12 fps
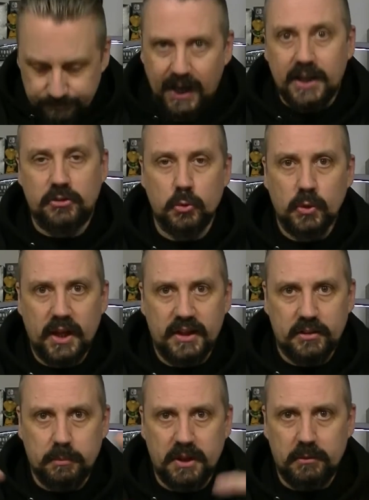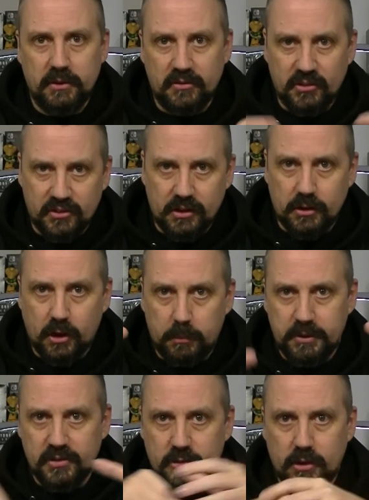I do like to play with the physical
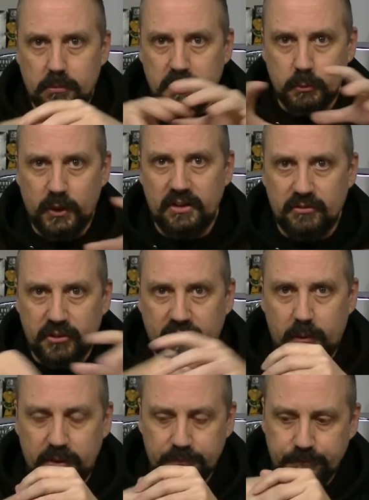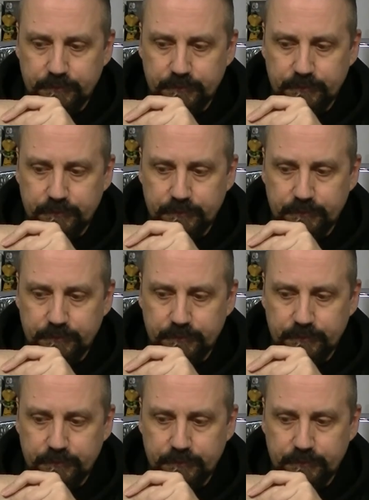copy, so I'll be waiting for that one.